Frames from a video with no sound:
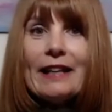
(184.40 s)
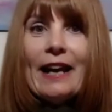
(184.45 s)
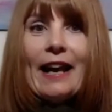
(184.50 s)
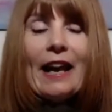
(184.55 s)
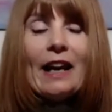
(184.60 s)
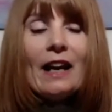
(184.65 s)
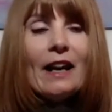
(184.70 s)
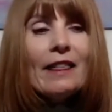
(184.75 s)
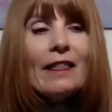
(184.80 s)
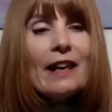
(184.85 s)

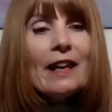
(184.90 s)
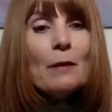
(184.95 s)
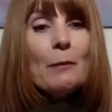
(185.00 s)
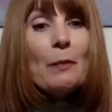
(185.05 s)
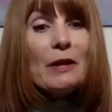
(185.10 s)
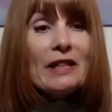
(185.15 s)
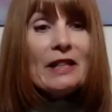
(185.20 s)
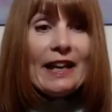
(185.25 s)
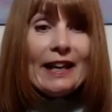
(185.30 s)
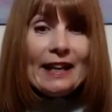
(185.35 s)
and I think
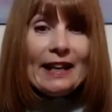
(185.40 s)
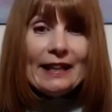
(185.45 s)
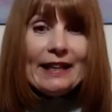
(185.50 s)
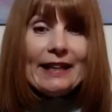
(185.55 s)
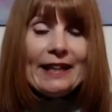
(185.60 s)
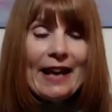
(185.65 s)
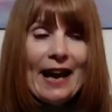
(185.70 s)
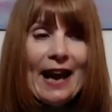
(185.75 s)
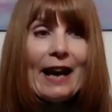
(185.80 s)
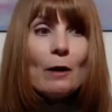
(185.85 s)
particularly
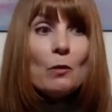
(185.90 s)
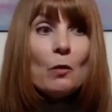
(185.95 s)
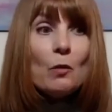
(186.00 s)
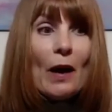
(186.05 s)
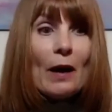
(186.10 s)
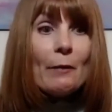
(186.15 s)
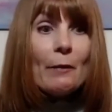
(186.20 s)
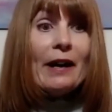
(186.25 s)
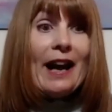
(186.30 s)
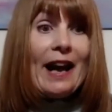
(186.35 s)
now
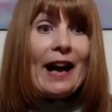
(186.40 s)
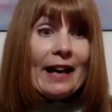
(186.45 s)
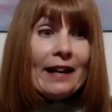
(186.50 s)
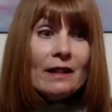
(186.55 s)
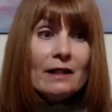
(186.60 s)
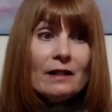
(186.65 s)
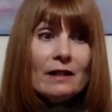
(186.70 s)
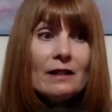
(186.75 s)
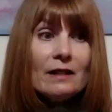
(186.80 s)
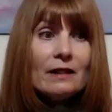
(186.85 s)
where we're
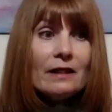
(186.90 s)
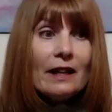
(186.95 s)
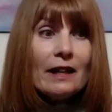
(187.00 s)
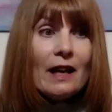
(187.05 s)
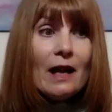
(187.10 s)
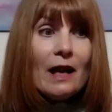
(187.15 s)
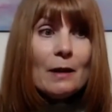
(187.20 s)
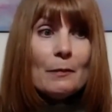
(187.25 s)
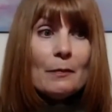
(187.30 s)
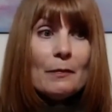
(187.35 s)

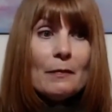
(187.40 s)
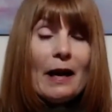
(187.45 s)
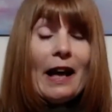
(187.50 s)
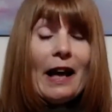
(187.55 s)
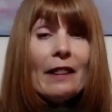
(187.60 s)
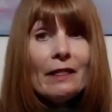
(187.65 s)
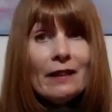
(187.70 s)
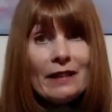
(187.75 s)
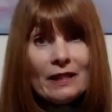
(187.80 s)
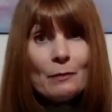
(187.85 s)

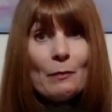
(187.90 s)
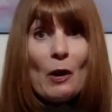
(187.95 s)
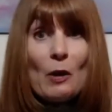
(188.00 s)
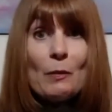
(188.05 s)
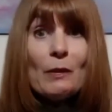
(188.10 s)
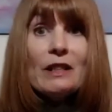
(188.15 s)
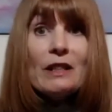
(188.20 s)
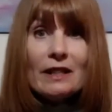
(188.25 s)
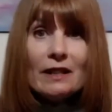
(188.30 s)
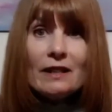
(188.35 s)
at this
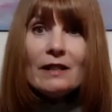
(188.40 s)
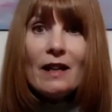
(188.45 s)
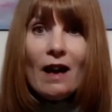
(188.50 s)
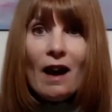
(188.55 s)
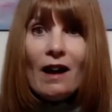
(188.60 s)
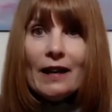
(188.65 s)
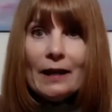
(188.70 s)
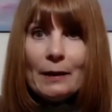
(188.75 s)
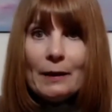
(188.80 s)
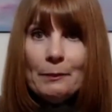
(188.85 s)
moment in
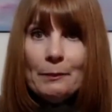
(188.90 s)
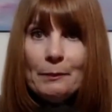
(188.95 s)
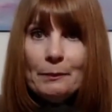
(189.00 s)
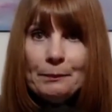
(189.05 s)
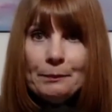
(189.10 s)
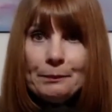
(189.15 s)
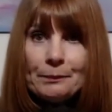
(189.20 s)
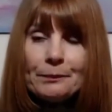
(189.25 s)
time